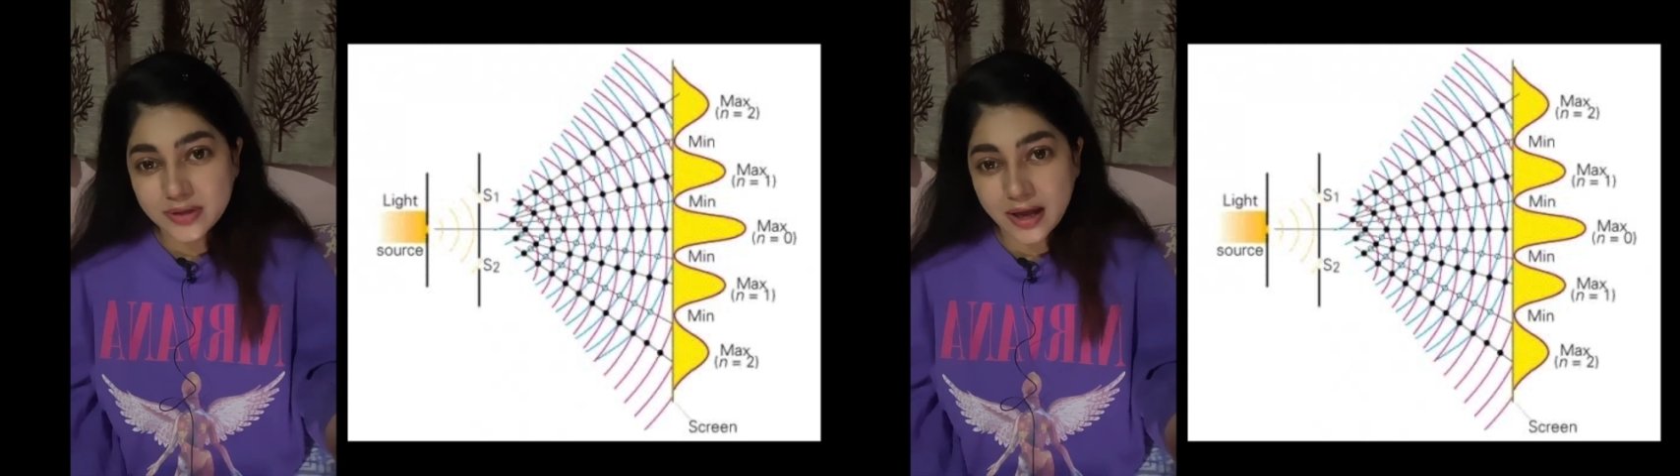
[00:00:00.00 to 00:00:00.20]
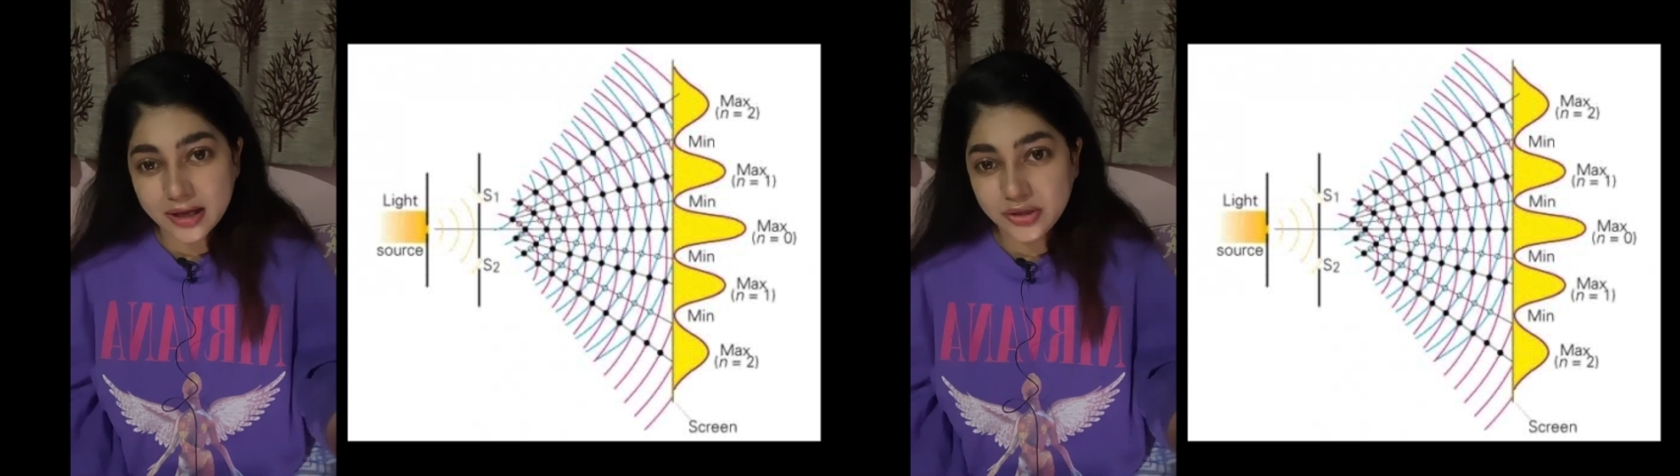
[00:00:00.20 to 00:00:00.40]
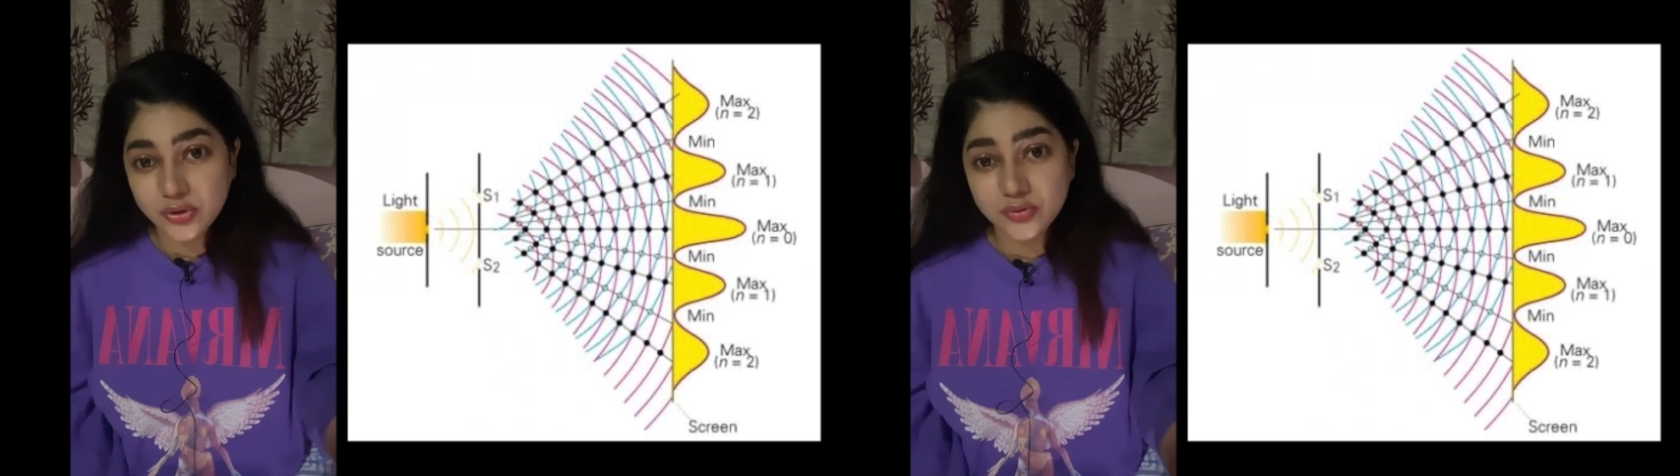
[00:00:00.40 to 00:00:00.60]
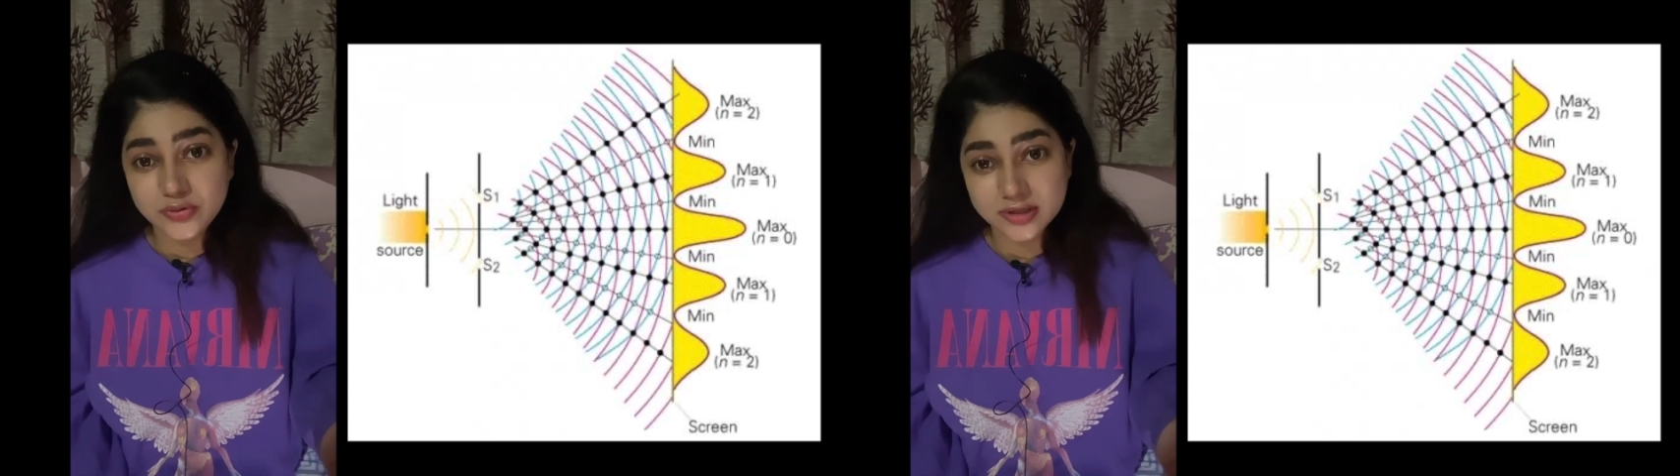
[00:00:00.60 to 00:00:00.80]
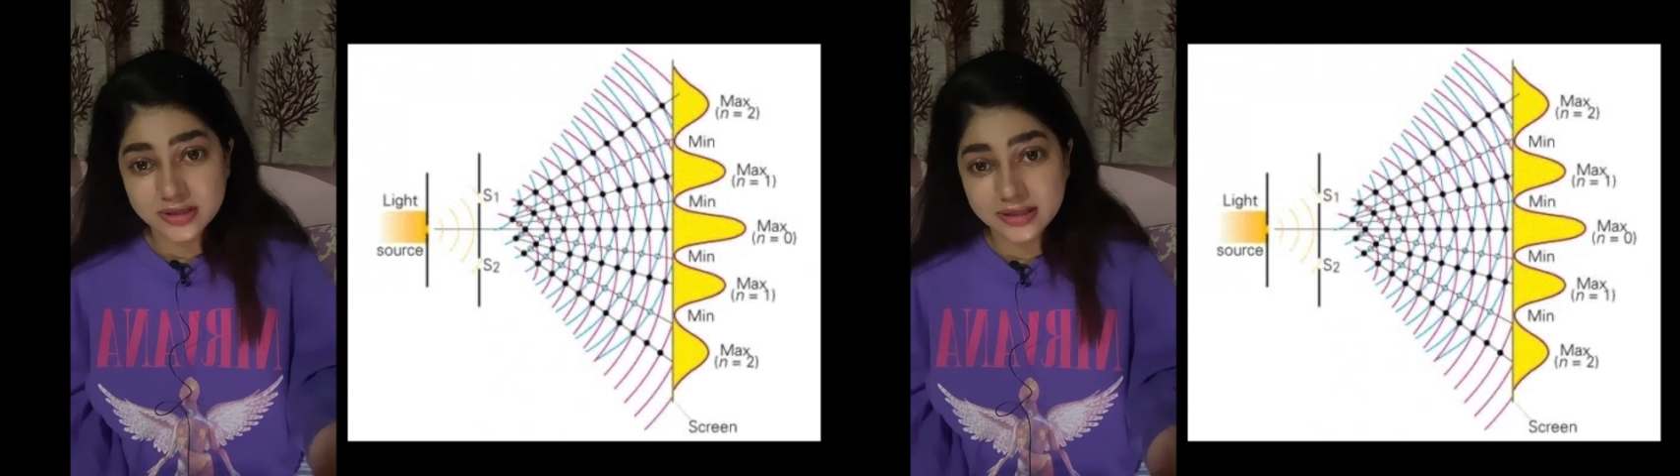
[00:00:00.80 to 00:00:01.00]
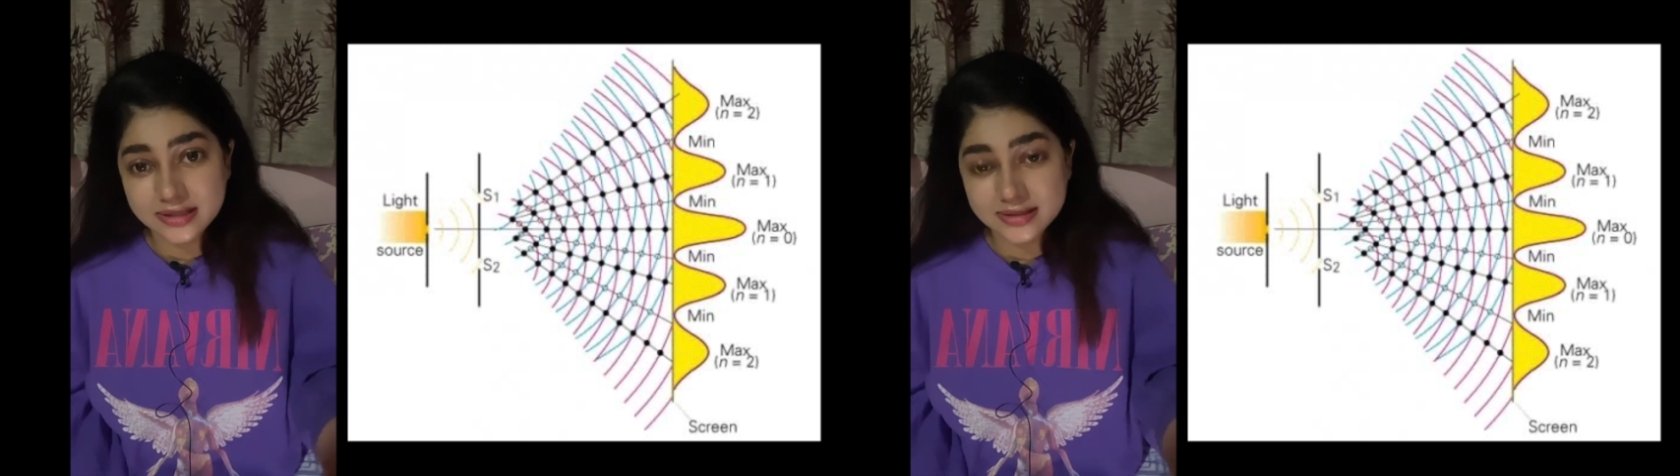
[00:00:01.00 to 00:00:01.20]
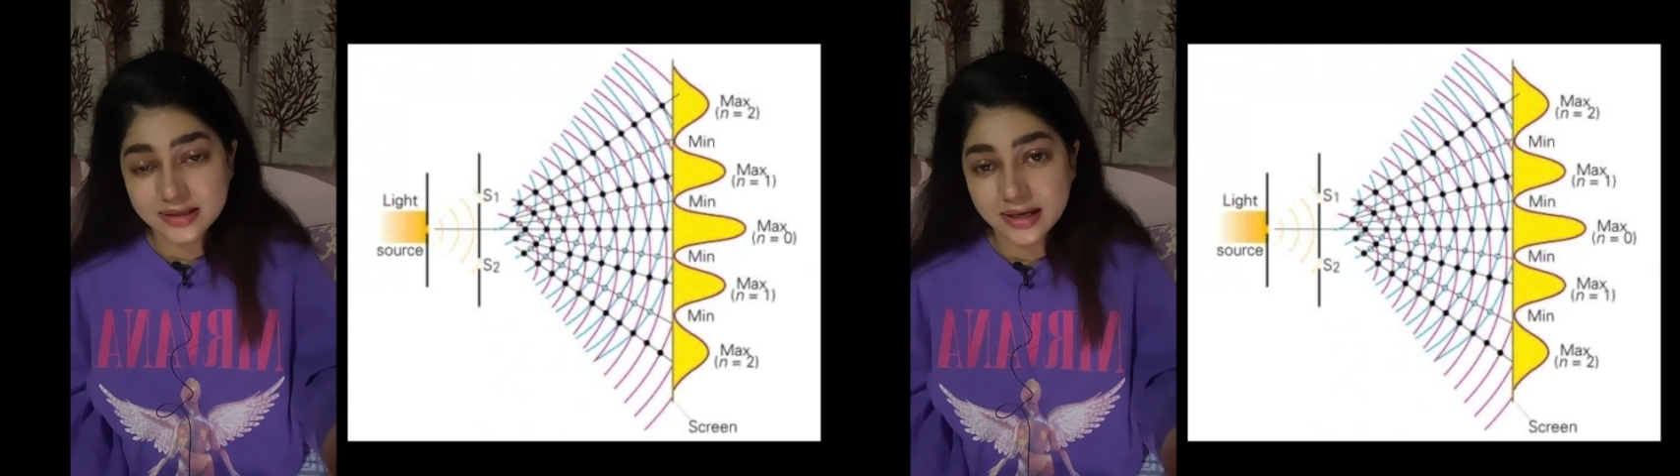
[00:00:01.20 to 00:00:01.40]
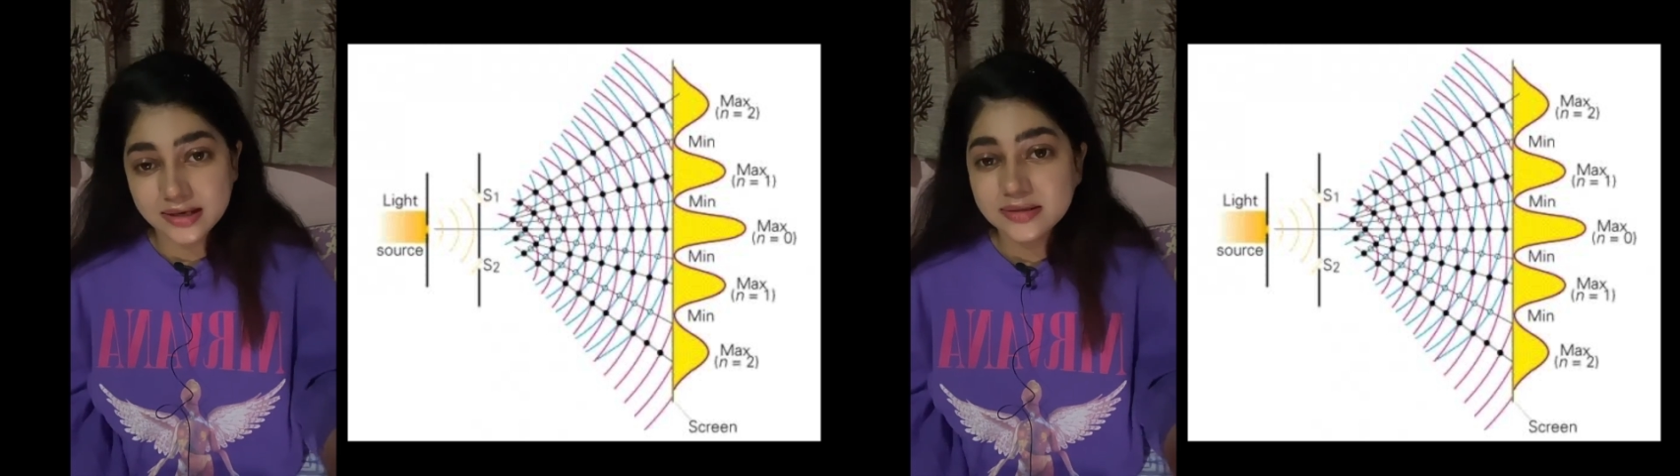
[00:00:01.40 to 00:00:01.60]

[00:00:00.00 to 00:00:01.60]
I used a laser light.